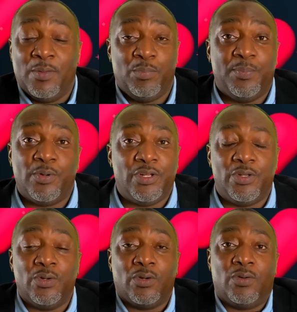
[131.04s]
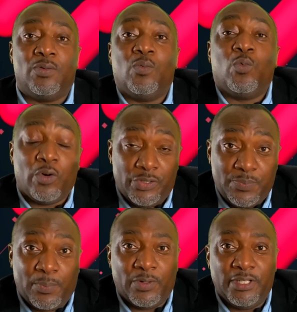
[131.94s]
People don't know what's
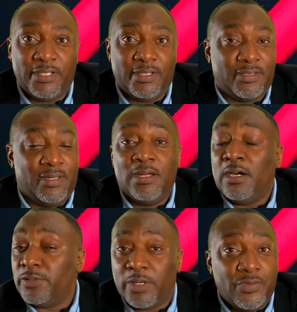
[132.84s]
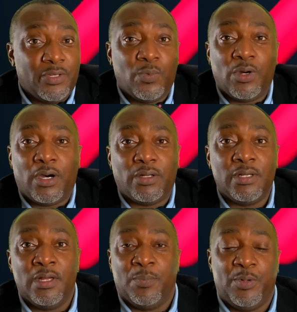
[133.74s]
politics. Around the
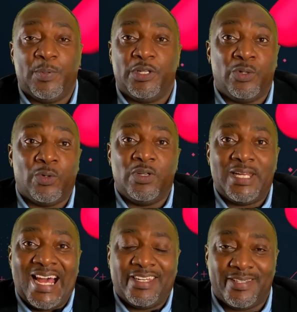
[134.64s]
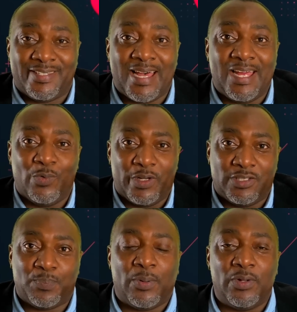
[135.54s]
world, people, they don't understand
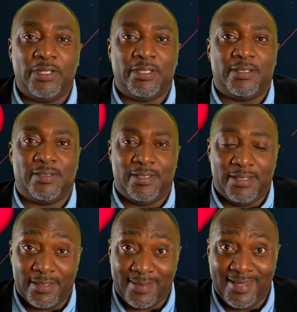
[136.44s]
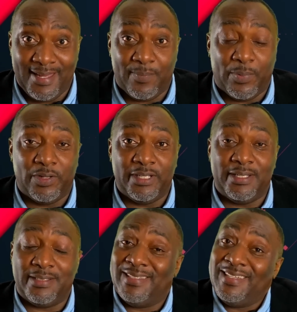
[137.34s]
what's politics. They just think
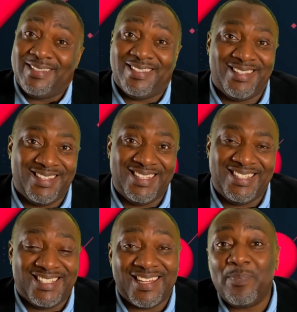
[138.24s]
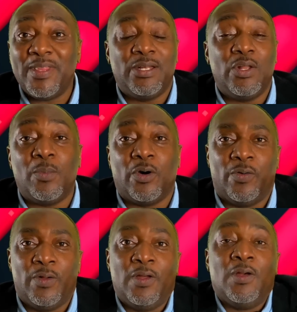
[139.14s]
politics is just something
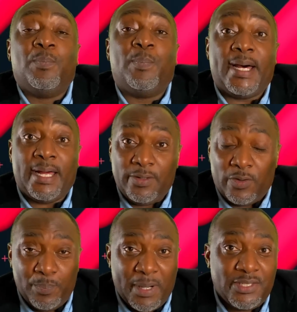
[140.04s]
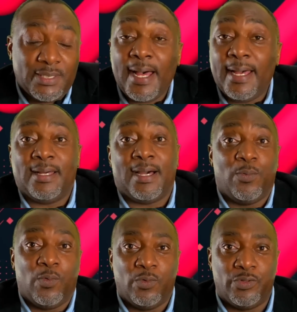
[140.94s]
normal. But on my side, I
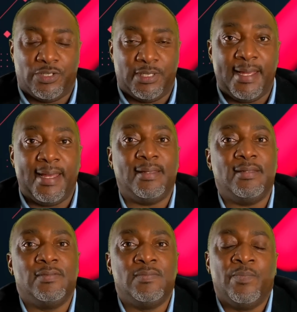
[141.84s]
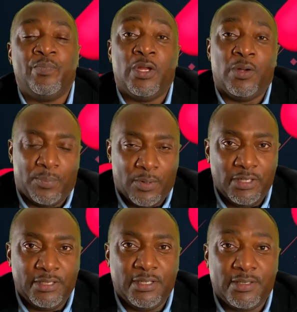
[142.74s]
would say
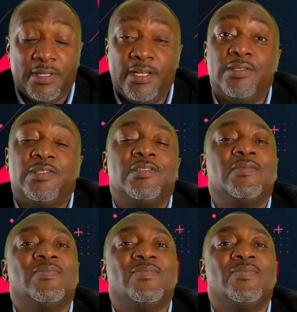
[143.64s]
politics is